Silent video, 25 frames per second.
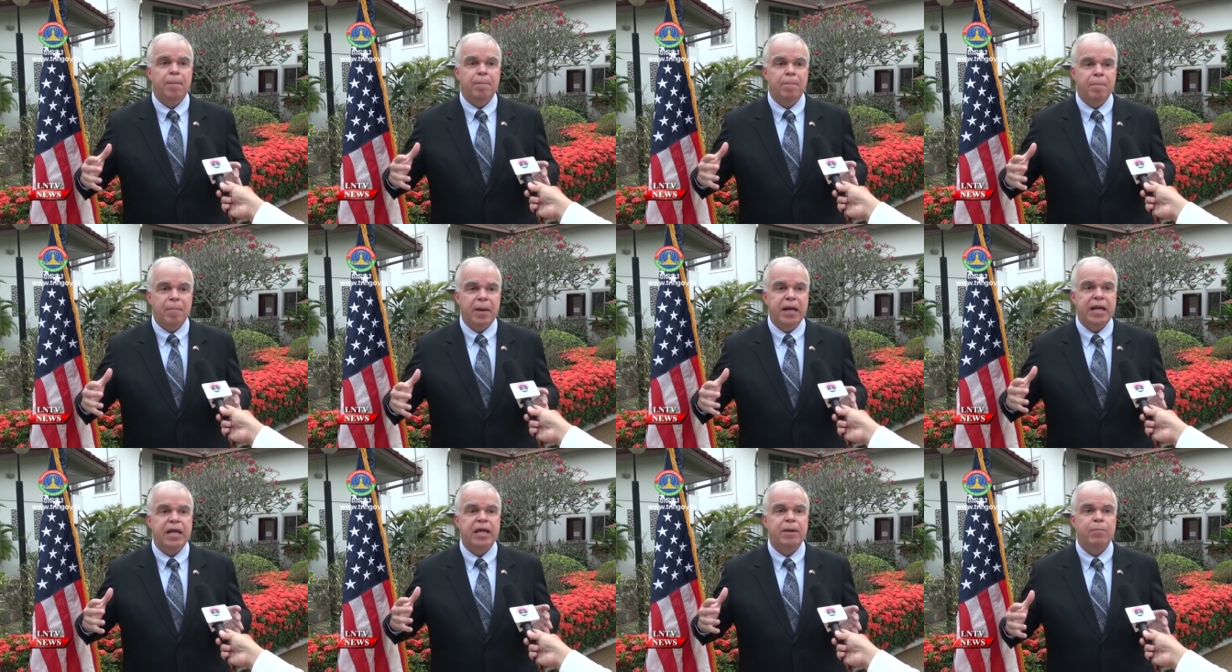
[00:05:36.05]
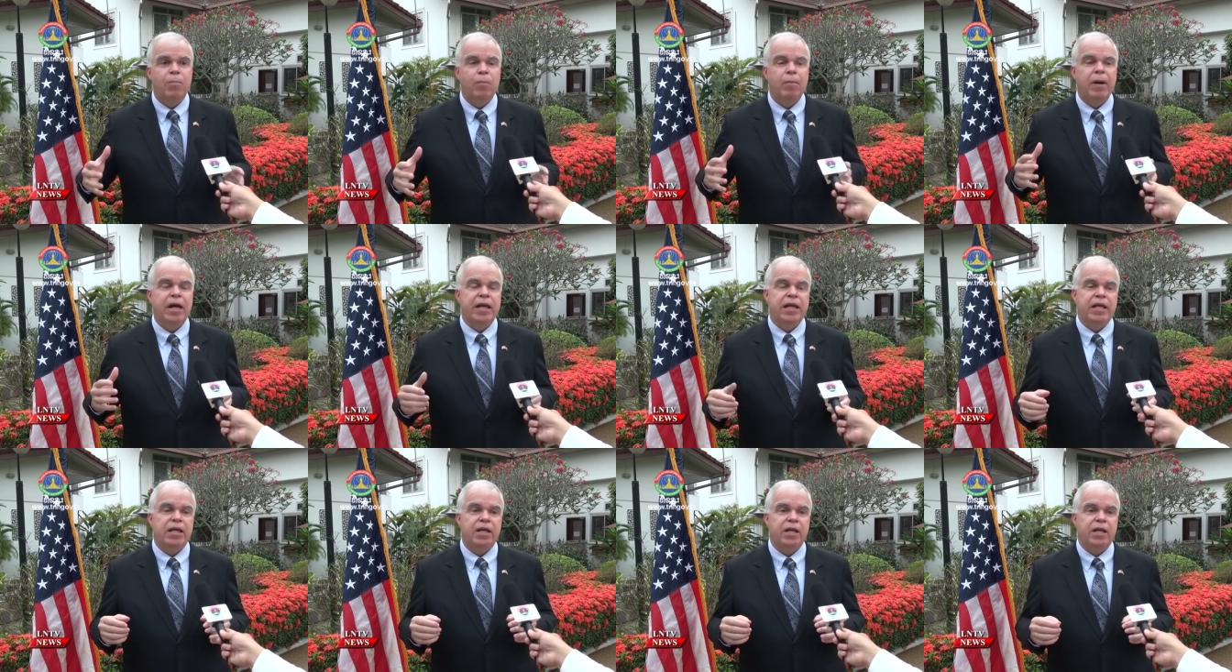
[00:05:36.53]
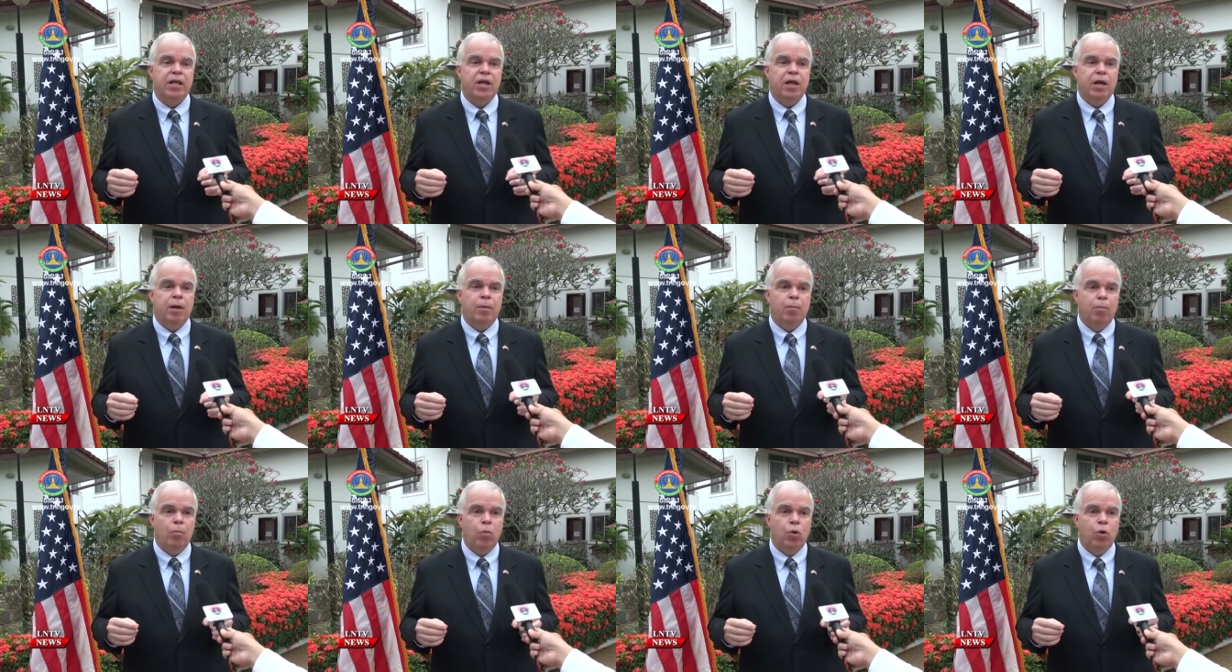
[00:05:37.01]
many, many
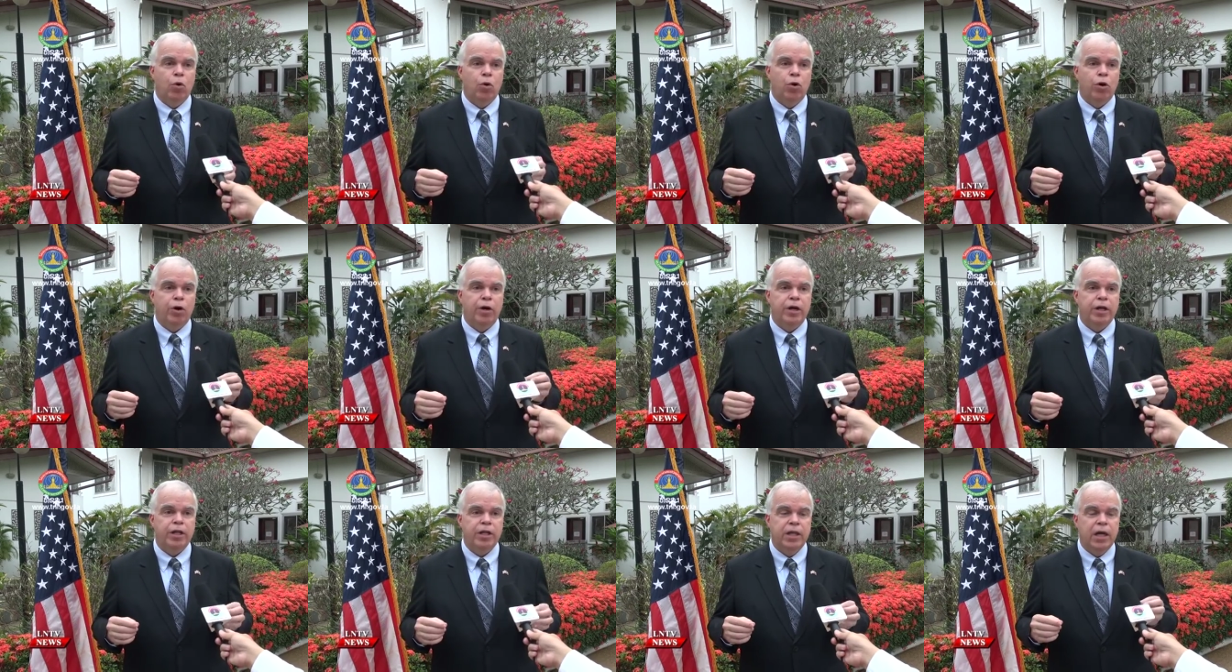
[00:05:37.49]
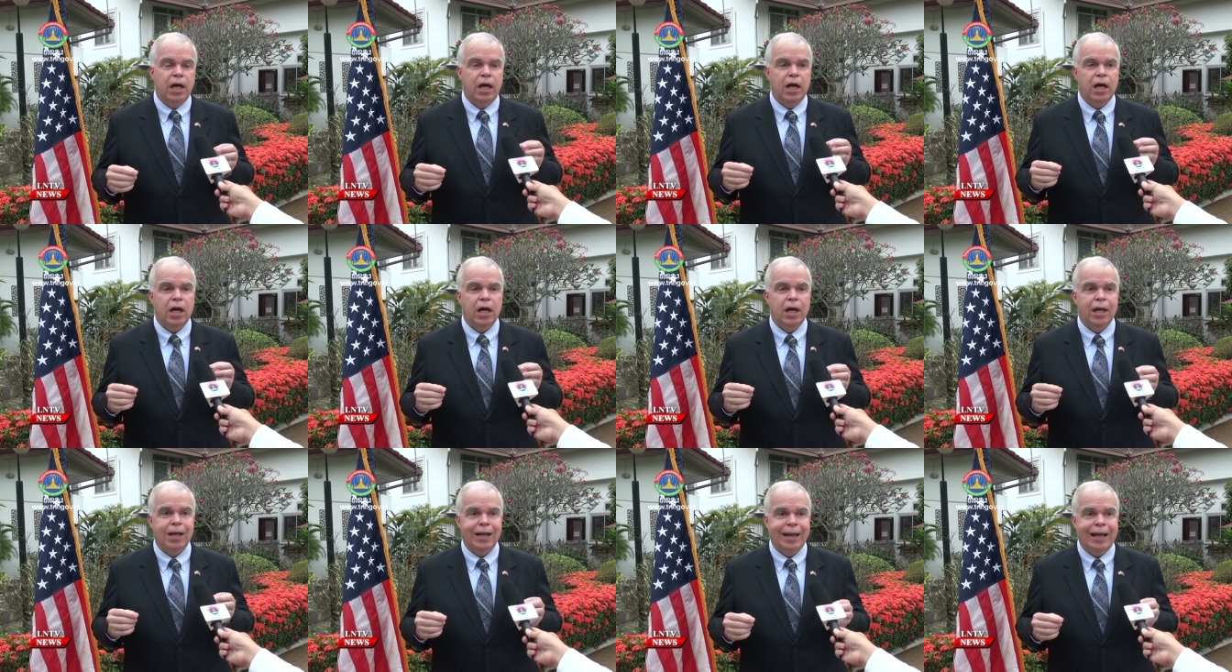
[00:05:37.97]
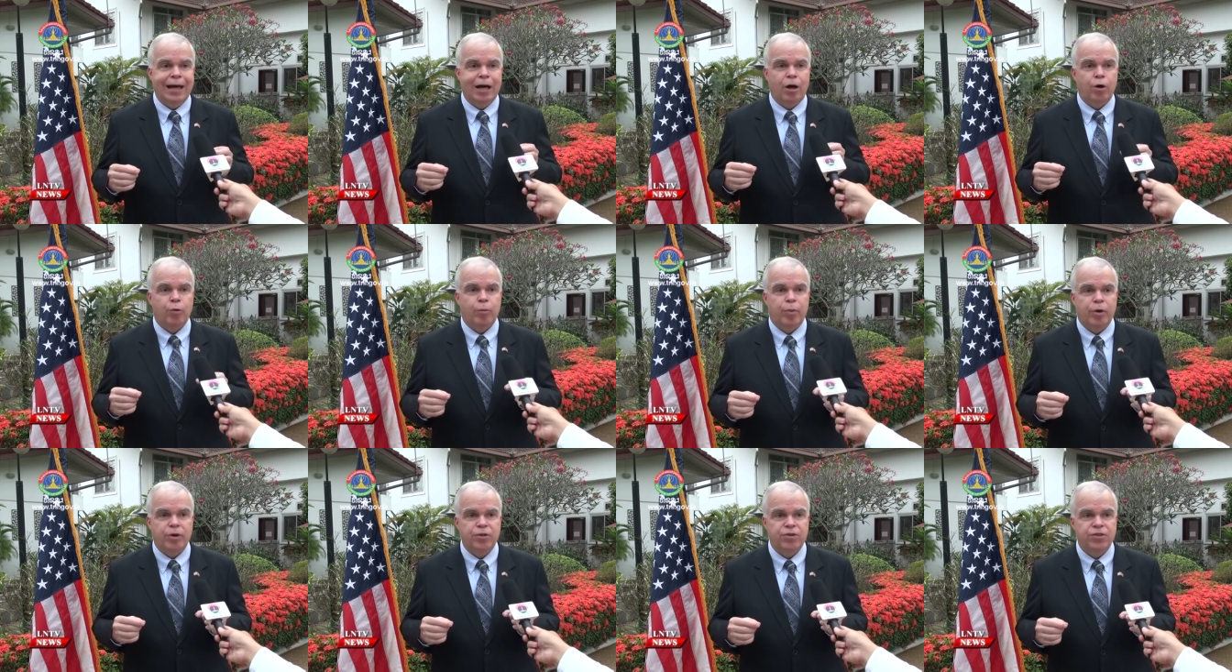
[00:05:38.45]
more young
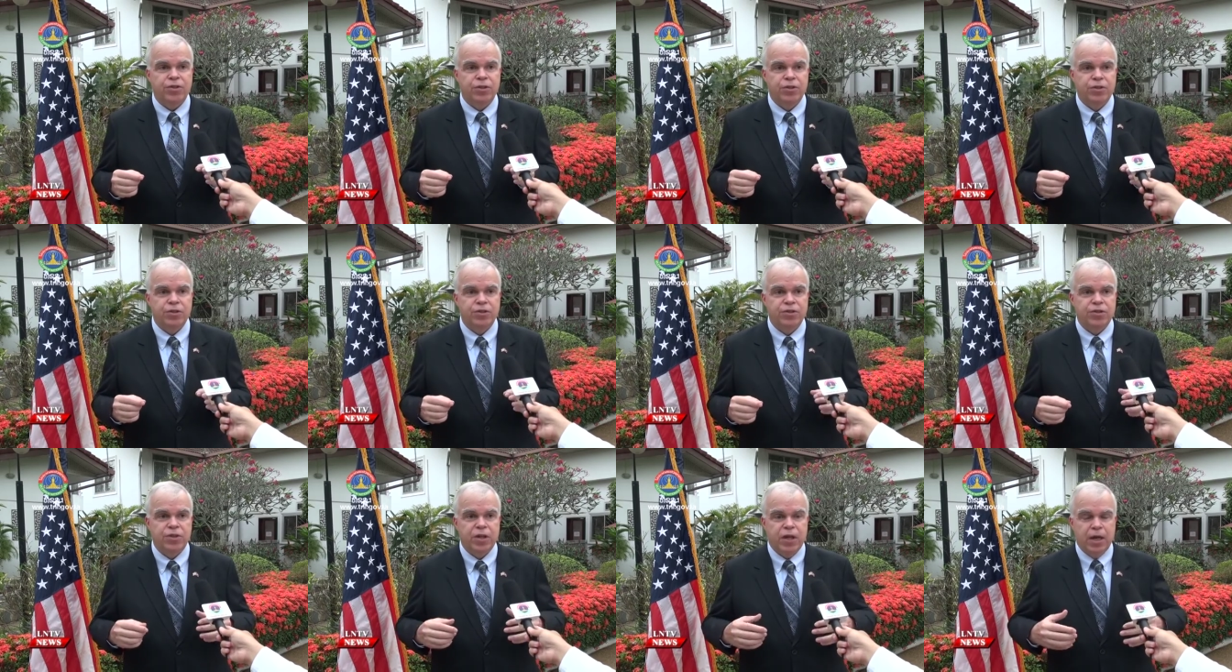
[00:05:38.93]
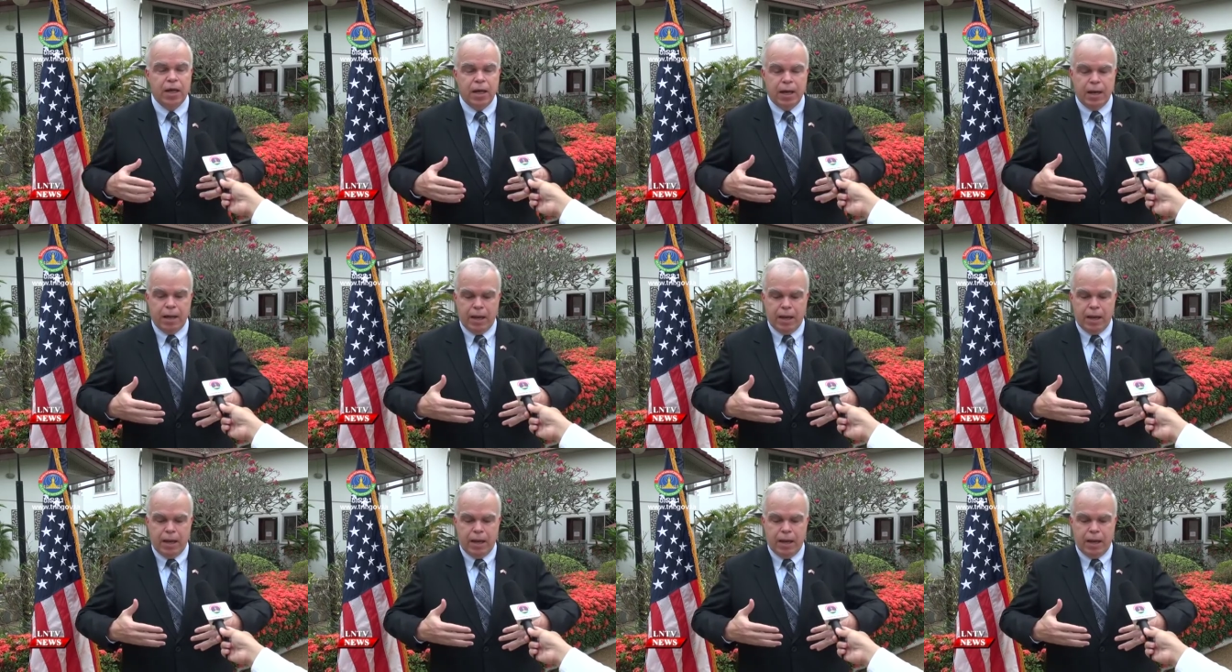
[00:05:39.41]
Lao persons